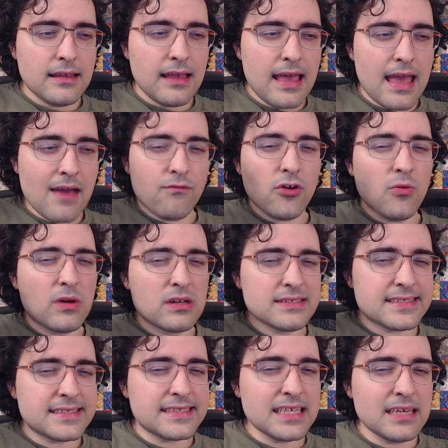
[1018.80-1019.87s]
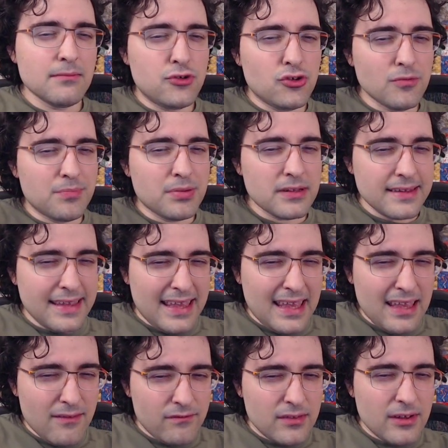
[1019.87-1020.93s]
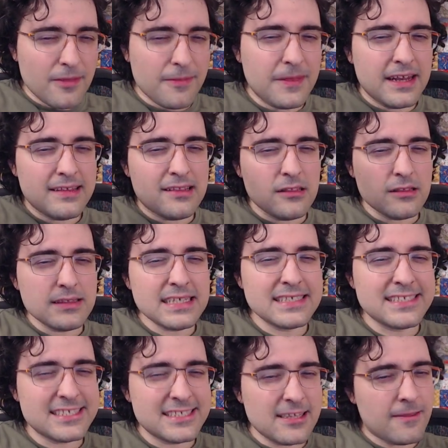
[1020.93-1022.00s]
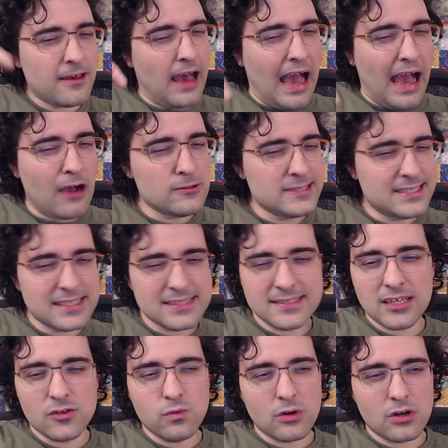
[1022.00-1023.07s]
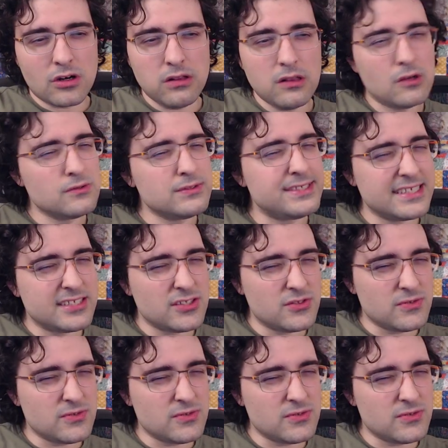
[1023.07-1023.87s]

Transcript: Everyone seemed to believe that at least the houses that were closest to